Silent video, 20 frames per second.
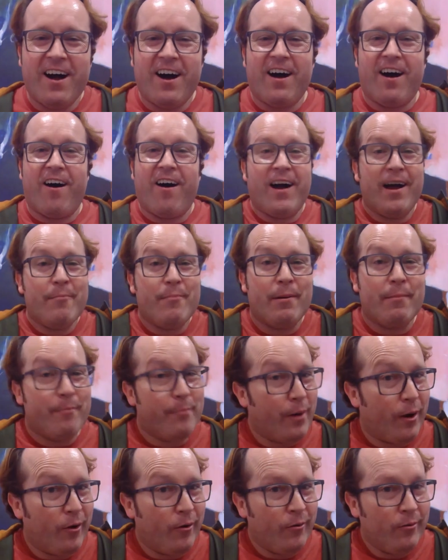I'm a
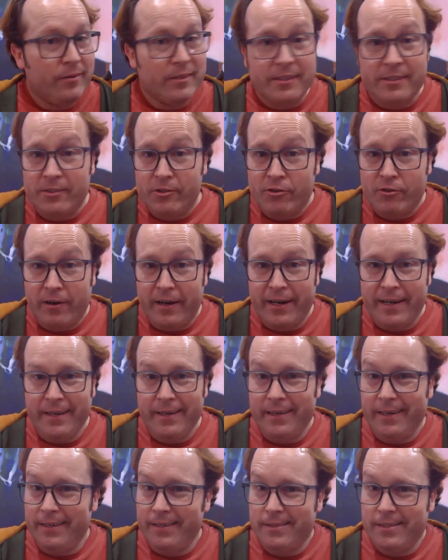bold Australian
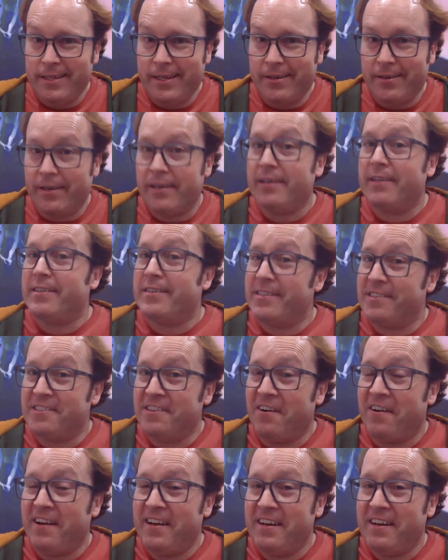interior
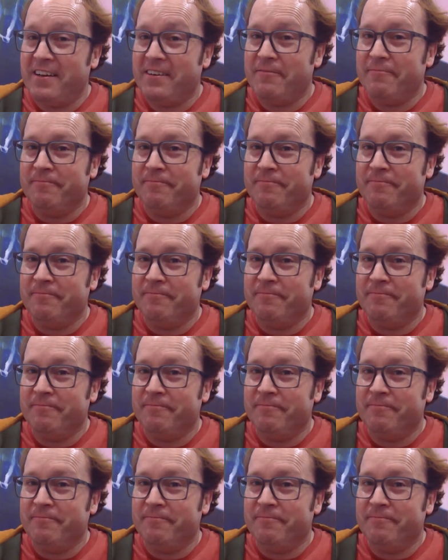designer.